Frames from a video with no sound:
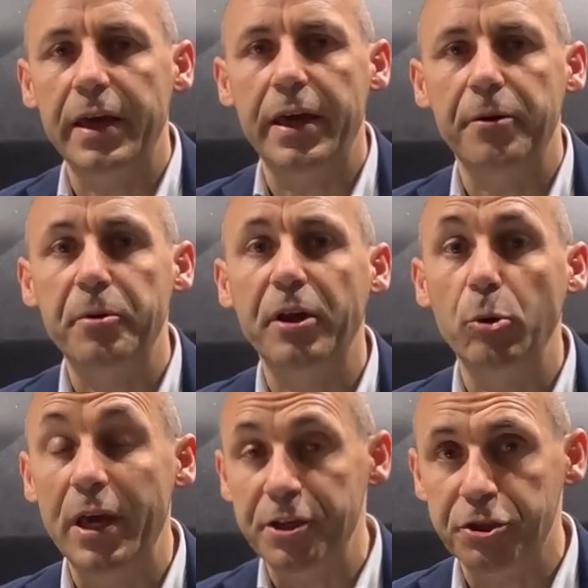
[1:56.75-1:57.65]
a
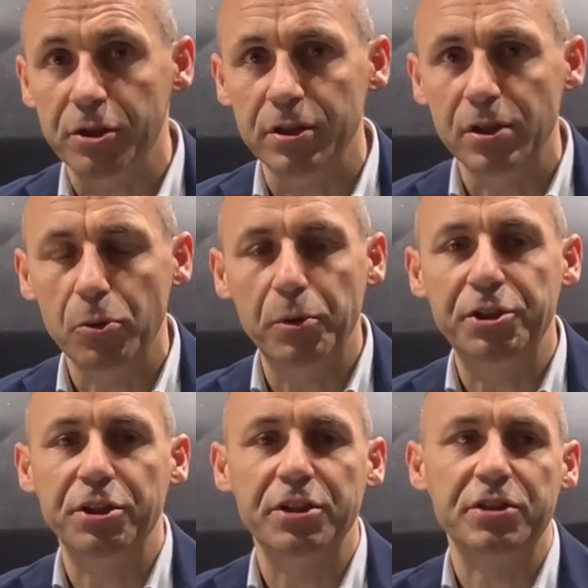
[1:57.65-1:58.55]
regulation
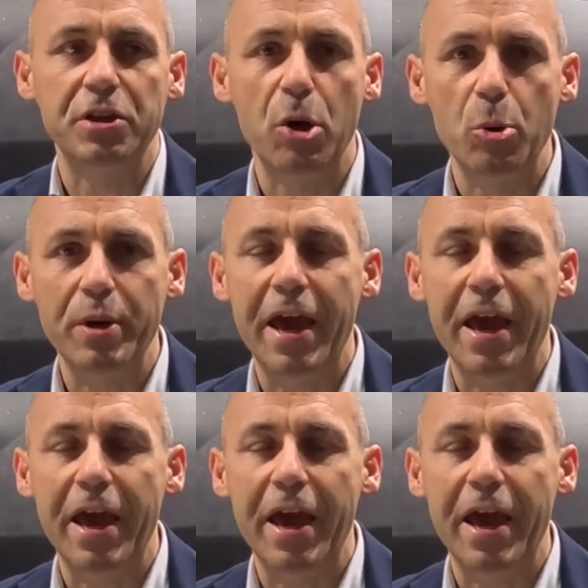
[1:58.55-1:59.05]
which is known